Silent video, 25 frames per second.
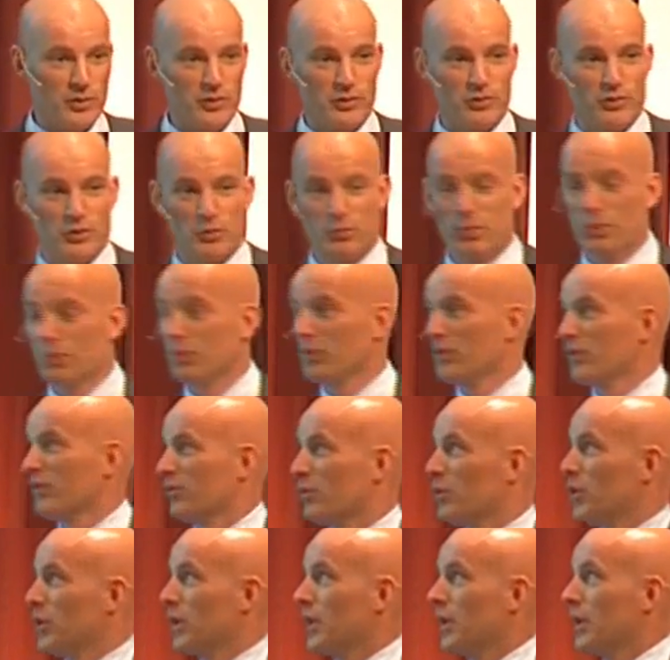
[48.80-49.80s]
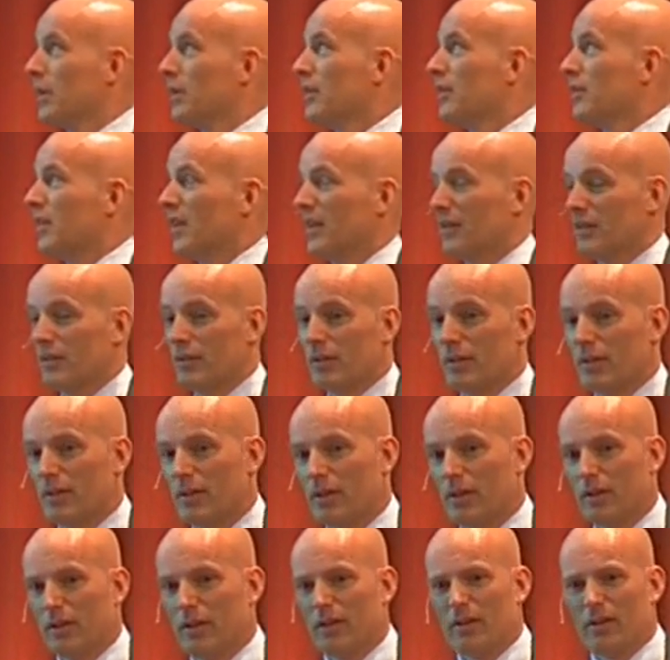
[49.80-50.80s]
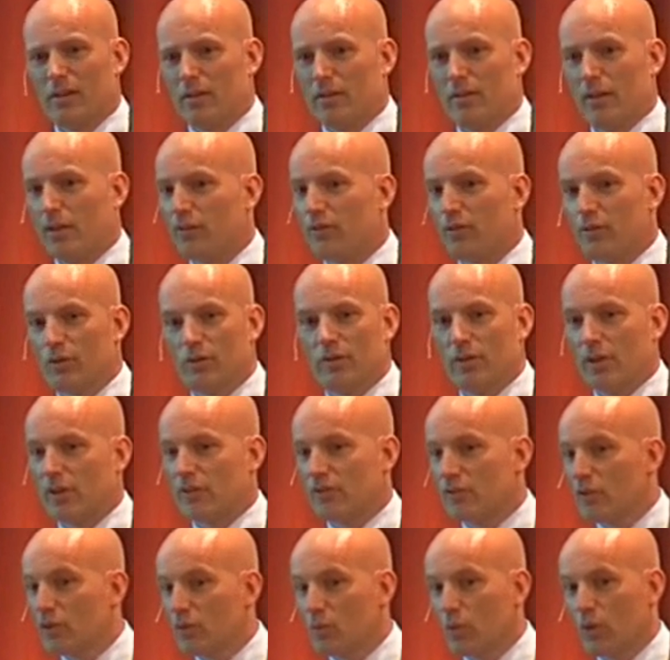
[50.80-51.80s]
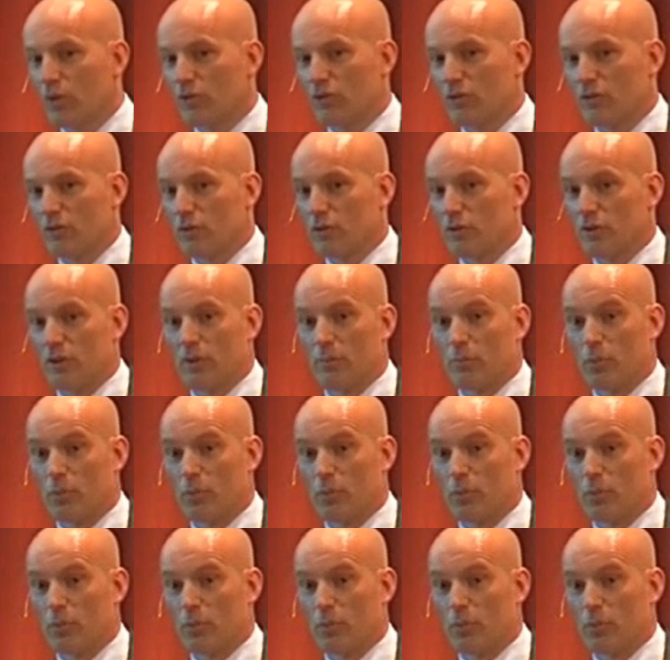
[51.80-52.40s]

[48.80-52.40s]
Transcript: with a few people this morning and they said there's not one solution,